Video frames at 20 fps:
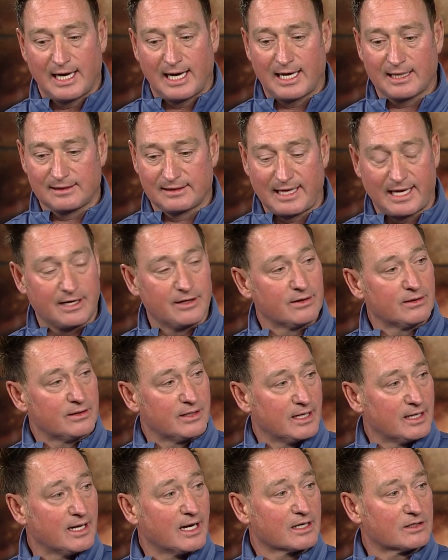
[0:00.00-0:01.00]
Uh, later
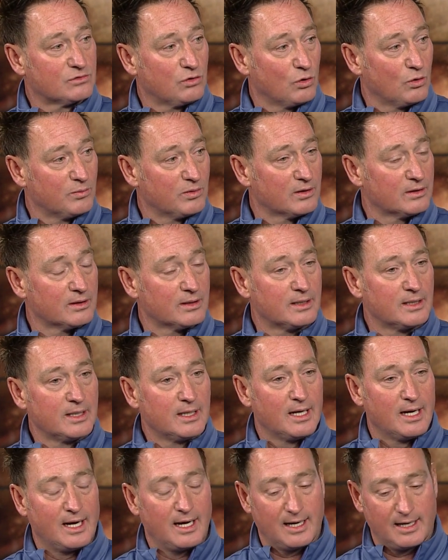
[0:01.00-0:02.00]
in October,
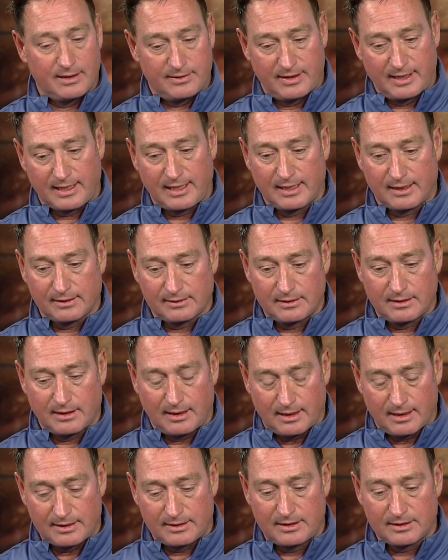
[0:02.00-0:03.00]
uh, they get a,
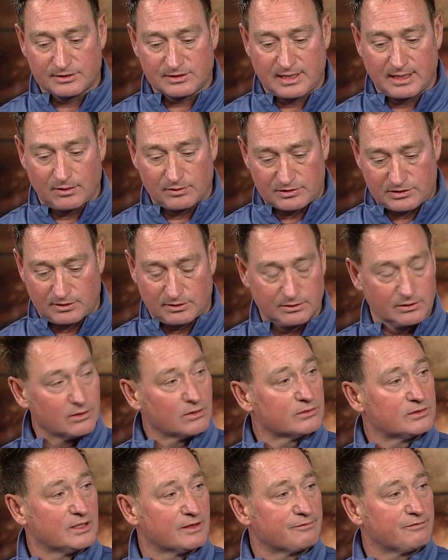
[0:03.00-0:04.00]
uh, discounts are a
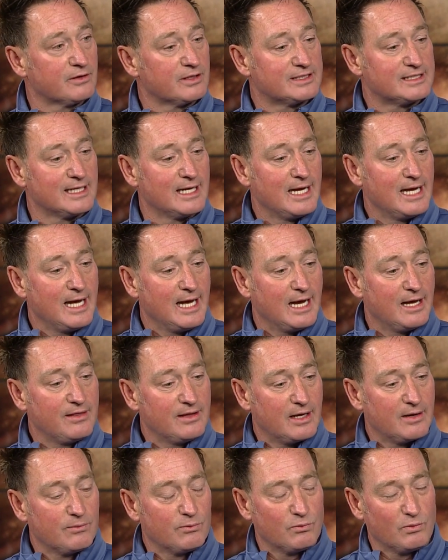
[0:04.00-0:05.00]
little different.
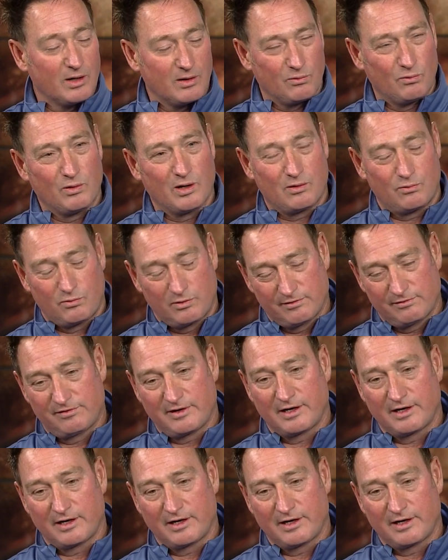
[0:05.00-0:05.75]
And then what, what we're